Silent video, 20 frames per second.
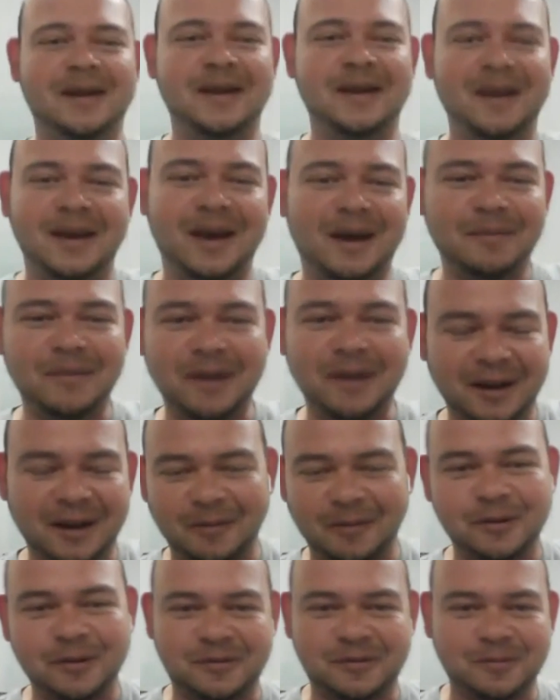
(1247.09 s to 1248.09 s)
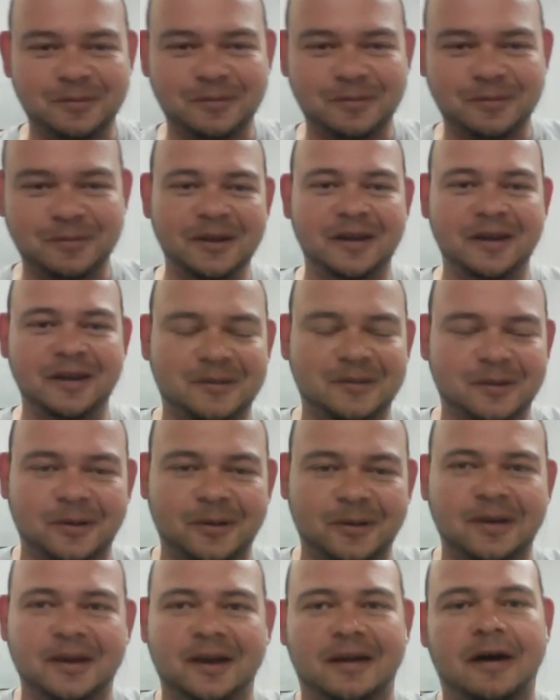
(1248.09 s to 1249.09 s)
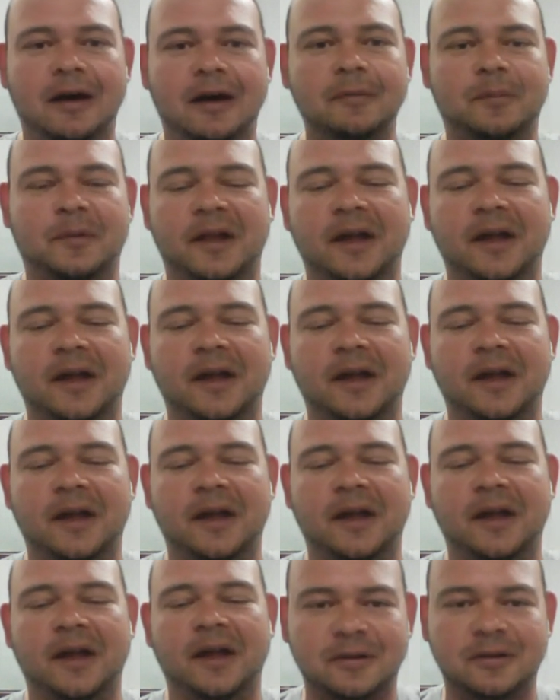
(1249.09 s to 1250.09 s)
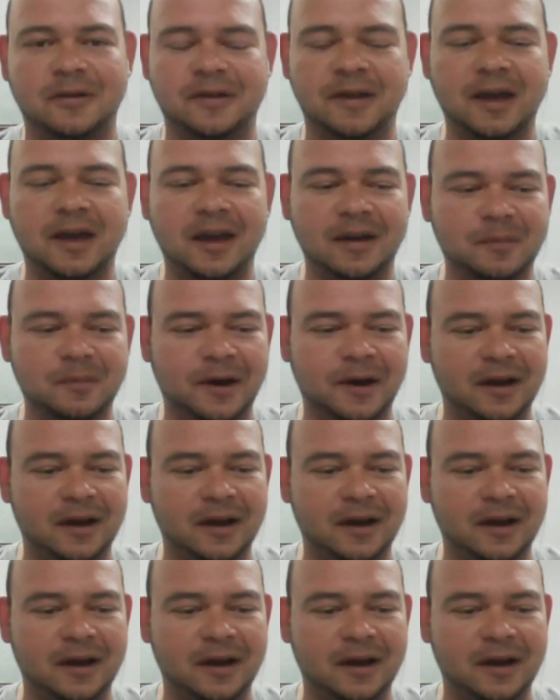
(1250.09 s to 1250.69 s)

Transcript: I mean, it was really totally an unplanned sort of thing,